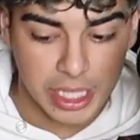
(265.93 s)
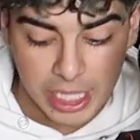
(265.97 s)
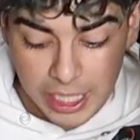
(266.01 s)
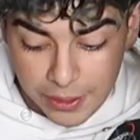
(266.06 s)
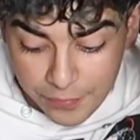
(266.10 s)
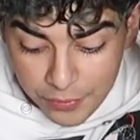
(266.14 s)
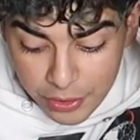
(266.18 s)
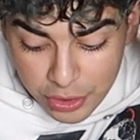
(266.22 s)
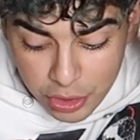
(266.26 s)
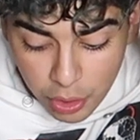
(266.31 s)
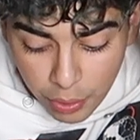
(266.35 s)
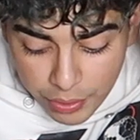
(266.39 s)

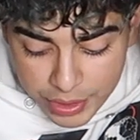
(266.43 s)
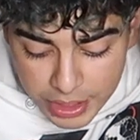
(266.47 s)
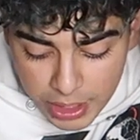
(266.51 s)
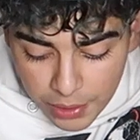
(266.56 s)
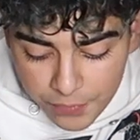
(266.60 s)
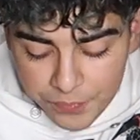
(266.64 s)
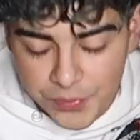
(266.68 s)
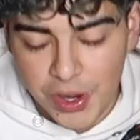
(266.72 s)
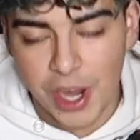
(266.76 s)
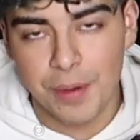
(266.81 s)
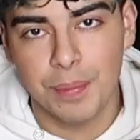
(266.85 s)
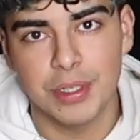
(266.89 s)
Even though it's
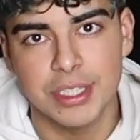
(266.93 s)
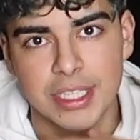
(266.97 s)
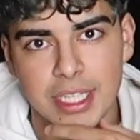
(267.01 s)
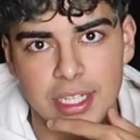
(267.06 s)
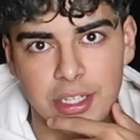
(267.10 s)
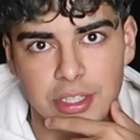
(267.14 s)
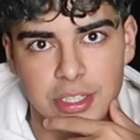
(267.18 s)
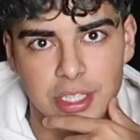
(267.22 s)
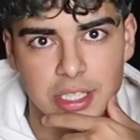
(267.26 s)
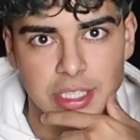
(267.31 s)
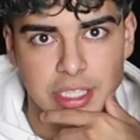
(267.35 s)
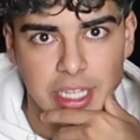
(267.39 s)
up five
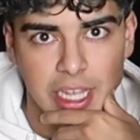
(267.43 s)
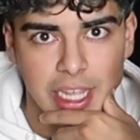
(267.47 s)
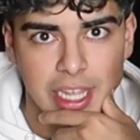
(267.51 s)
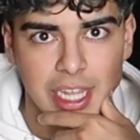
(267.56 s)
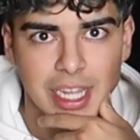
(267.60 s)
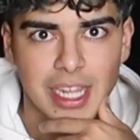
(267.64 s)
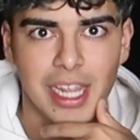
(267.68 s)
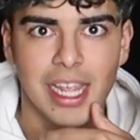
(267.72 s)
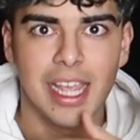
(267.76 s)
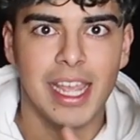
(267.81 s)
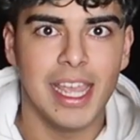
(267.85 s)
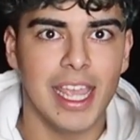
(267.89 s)
percent on the
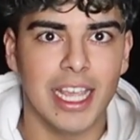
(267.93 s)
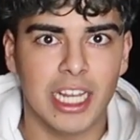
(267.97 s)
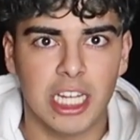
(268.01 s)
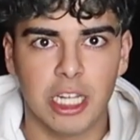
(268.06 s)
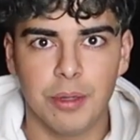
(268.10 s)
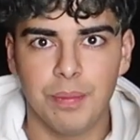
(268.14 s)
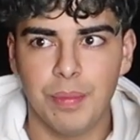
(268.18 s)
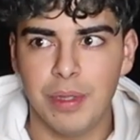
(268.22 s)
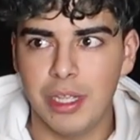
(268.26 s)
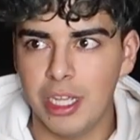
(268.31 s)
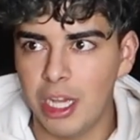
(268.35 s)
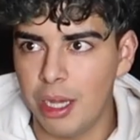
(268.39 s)
day, it
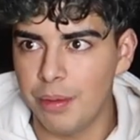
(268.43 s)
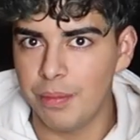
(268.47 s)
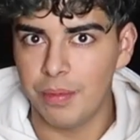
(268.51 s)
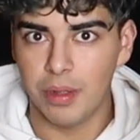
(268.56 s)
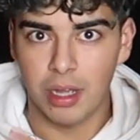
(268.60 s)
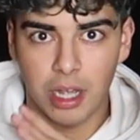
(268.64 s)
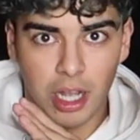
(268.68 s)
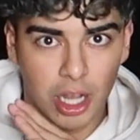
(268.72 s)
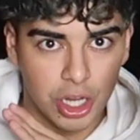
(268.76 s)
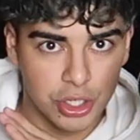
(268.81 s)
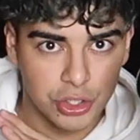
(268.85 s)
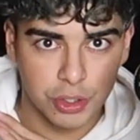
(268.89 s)
could be
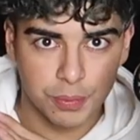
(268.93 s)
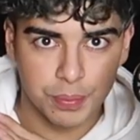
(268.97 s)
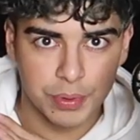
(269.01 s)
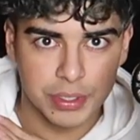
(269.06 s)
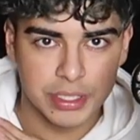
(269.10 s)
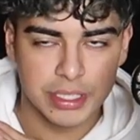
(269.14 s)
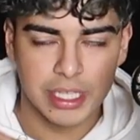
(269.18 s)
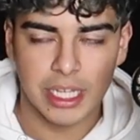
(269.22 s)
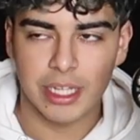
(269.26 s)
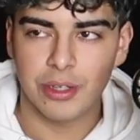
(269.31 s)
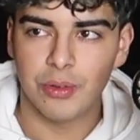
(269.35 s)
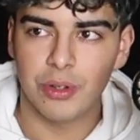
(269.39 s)
up hundred
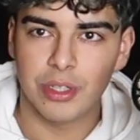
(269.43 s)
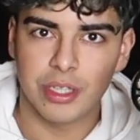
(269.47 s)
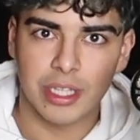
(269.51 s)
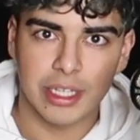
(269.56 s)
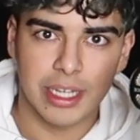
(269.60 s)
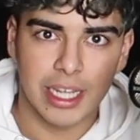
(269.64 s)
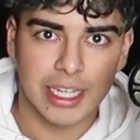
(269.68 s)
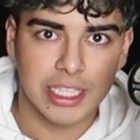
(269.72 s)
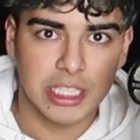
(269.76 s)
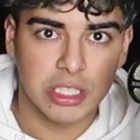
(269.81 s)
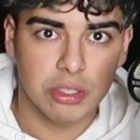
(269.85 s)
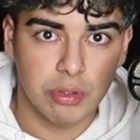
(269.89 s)
percent in the
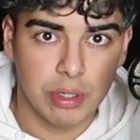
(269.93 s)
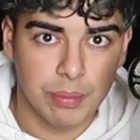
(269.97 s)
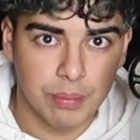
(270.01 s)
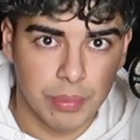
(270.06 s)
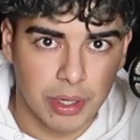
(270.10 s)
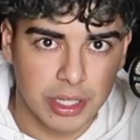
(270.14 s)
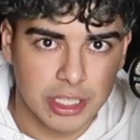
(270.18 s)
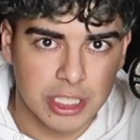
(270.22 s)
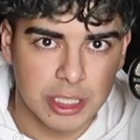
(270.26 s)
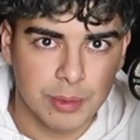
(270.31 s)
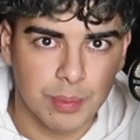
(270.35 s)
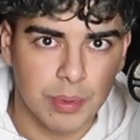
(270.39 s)
next three
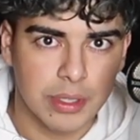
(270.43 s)
months.